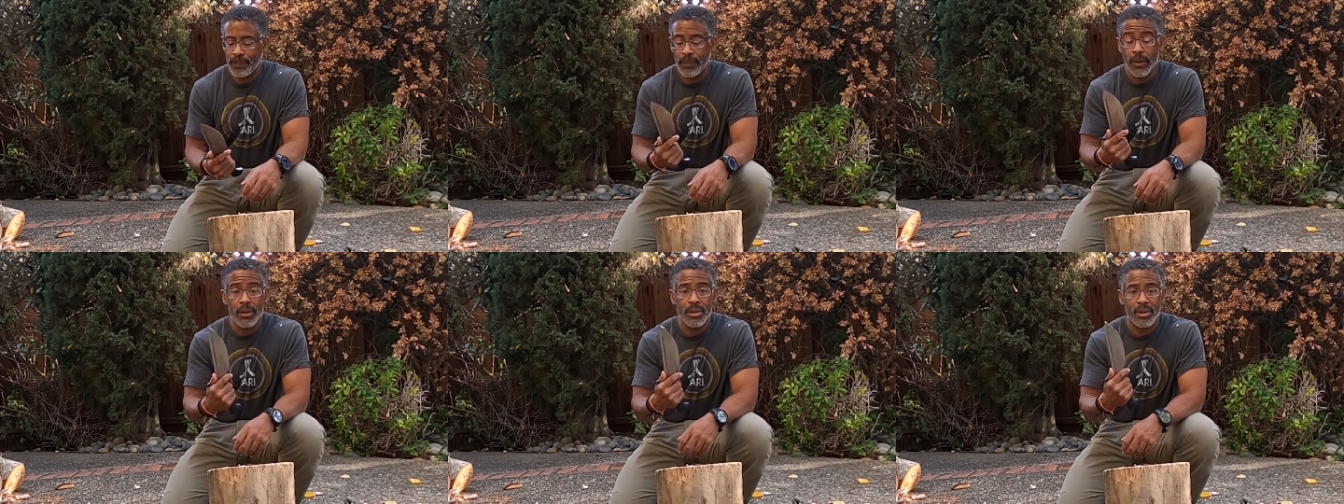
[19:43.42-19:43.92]

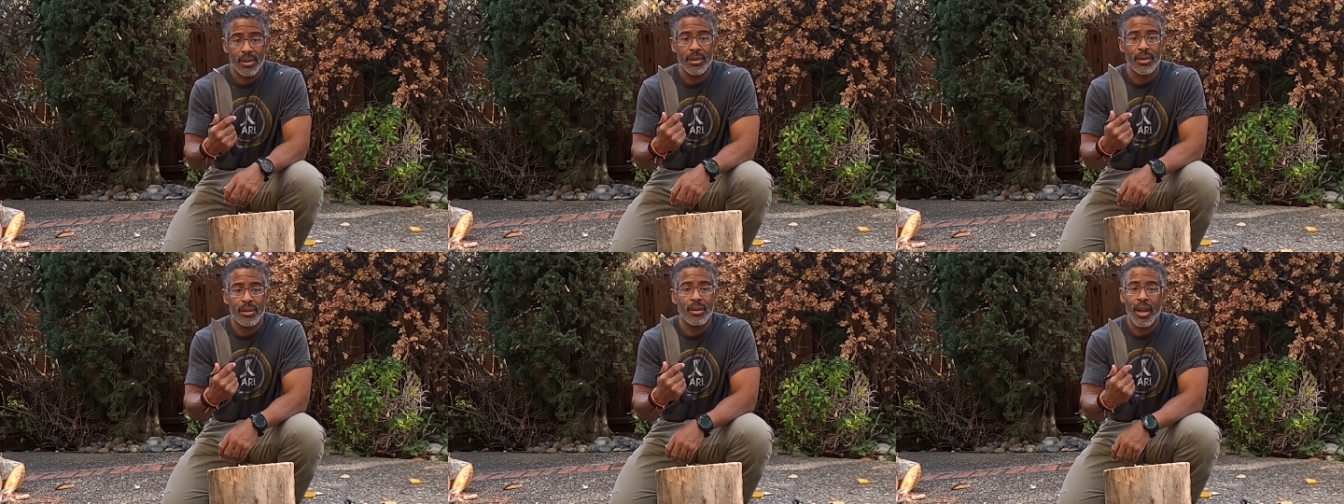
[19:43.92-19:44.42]
this
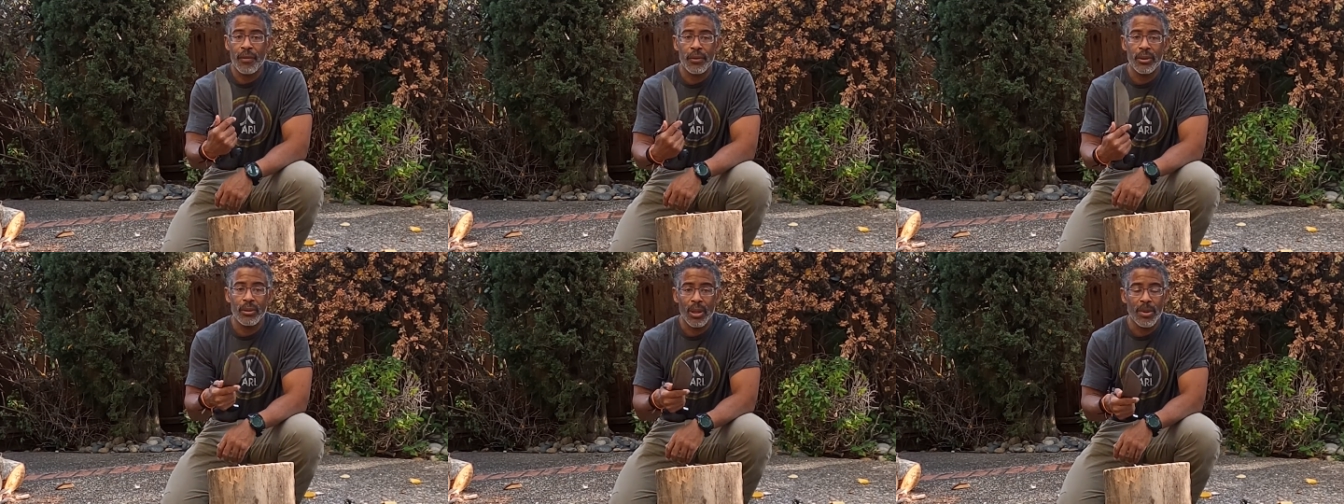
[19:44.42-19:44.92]
is the knife for
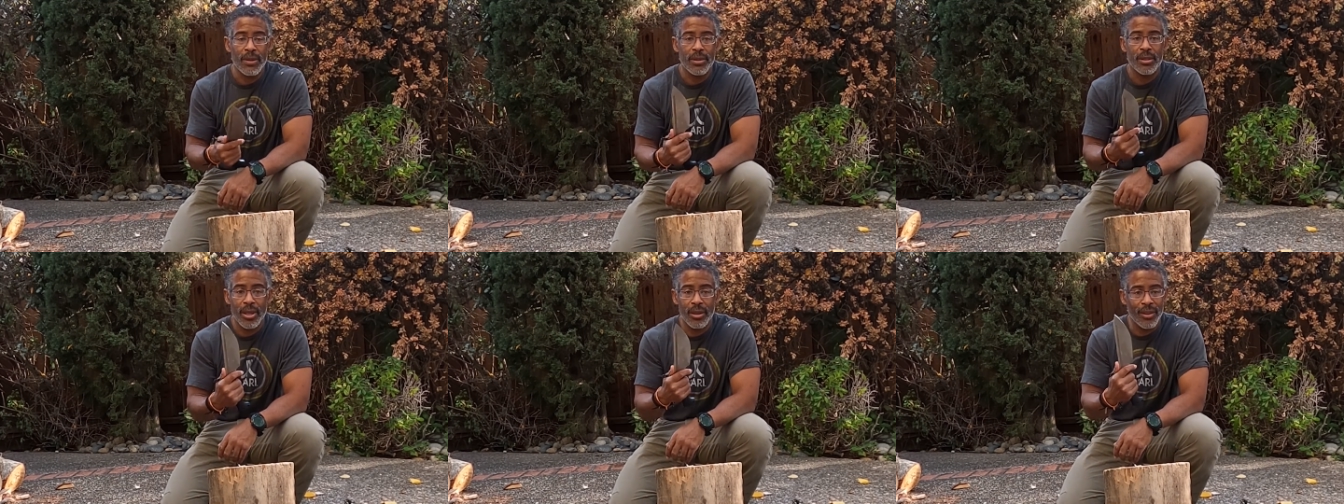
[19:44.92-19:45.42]
you. I mean, this
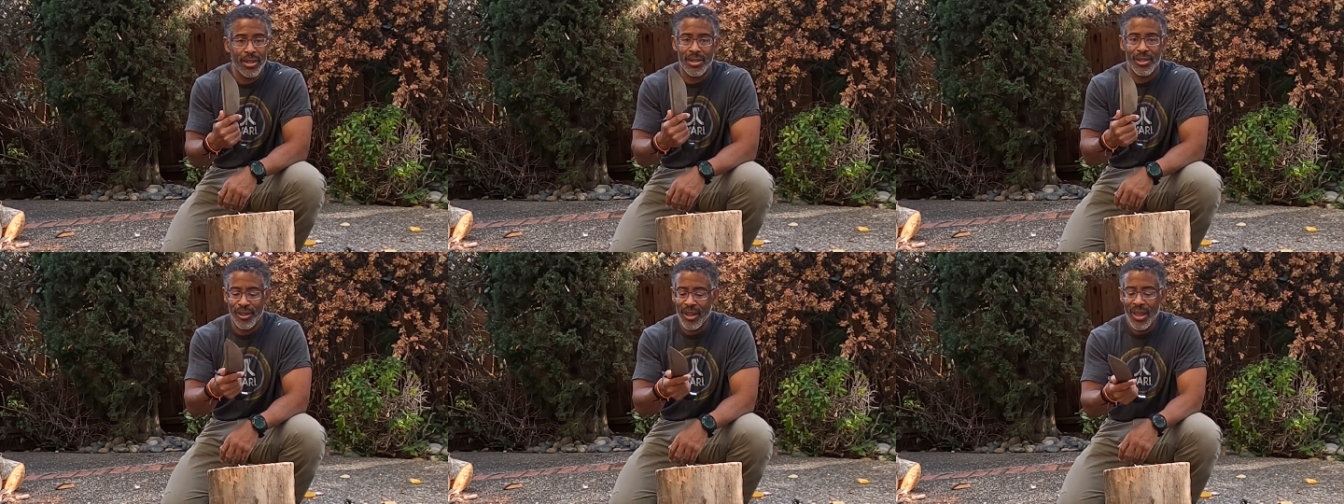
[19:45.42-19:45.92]

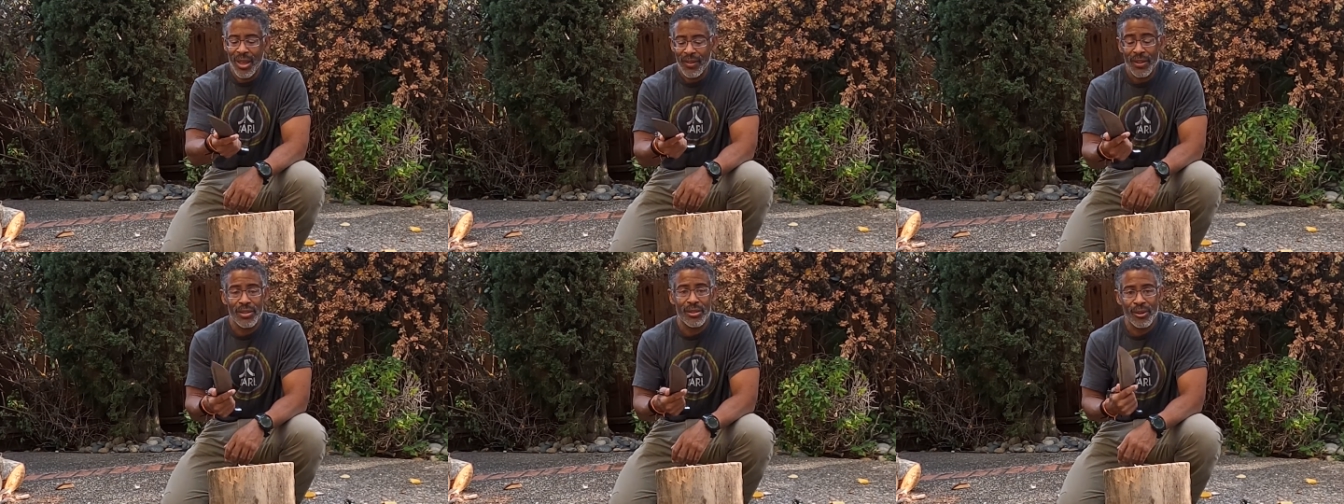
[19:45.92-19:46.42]

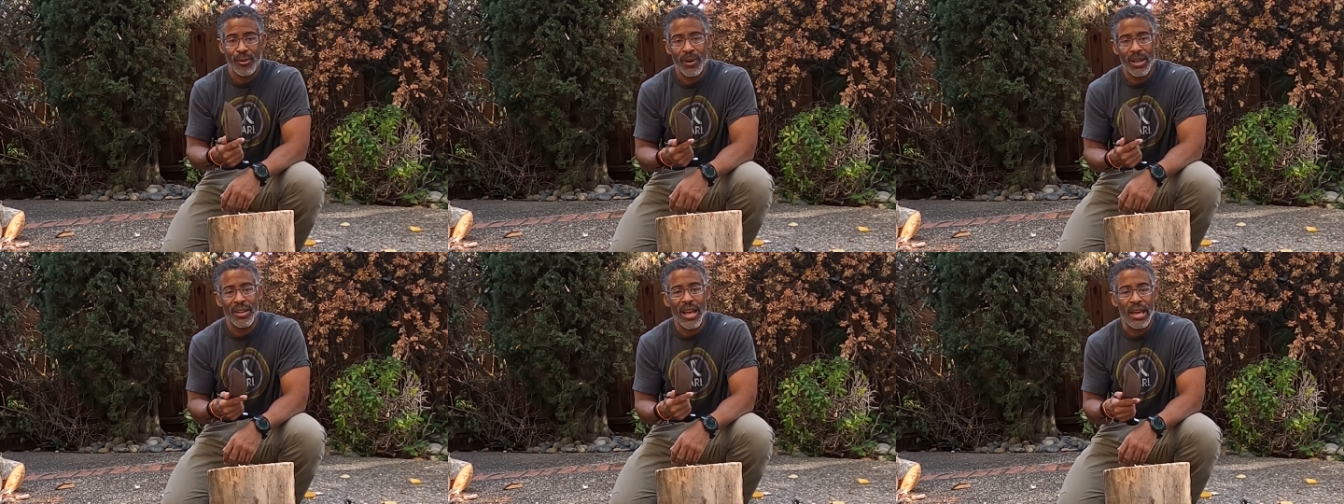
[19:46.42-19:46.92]
is a
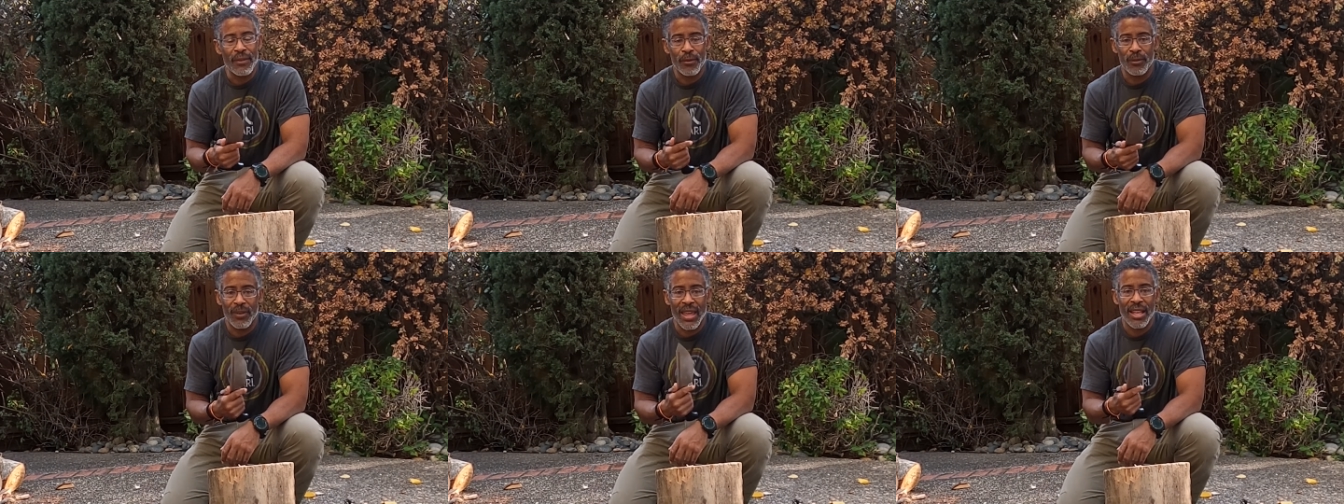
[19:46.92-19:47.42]
great knife
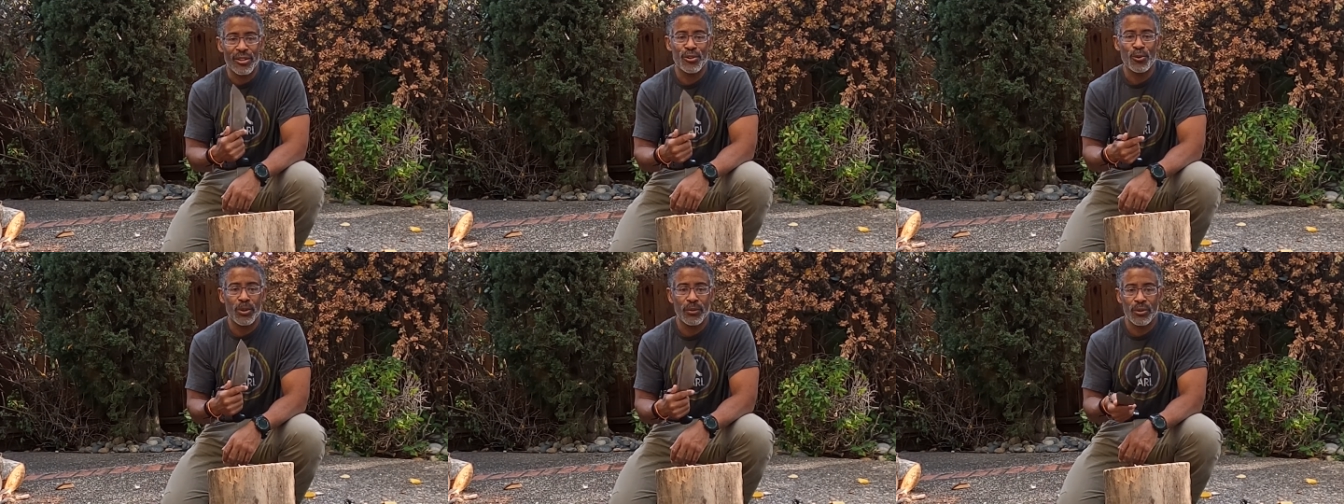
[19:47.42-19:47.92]
for that
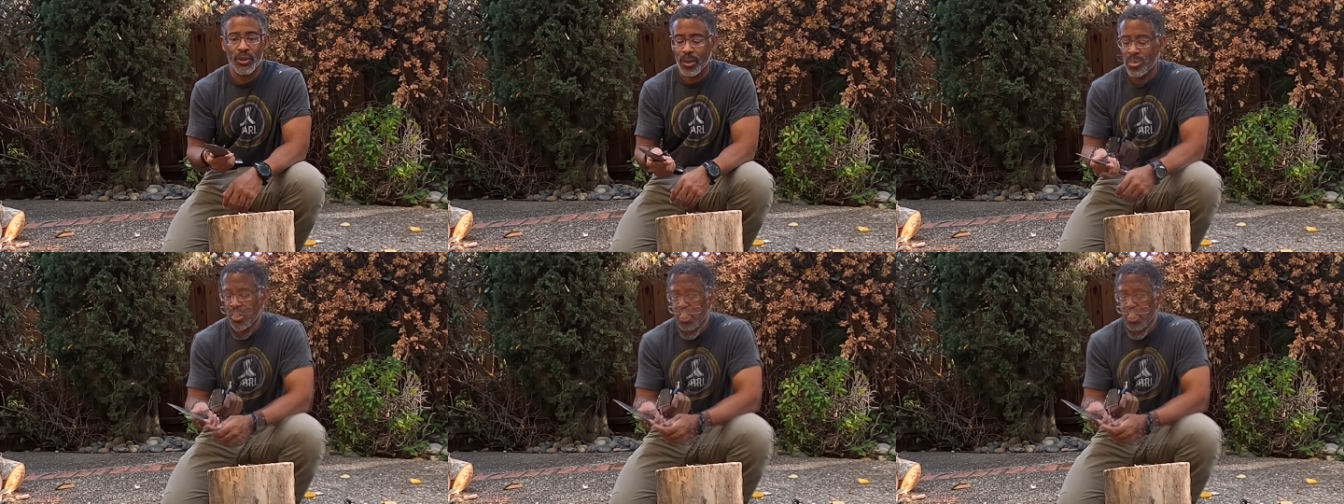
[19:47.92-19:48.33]
sort of trip.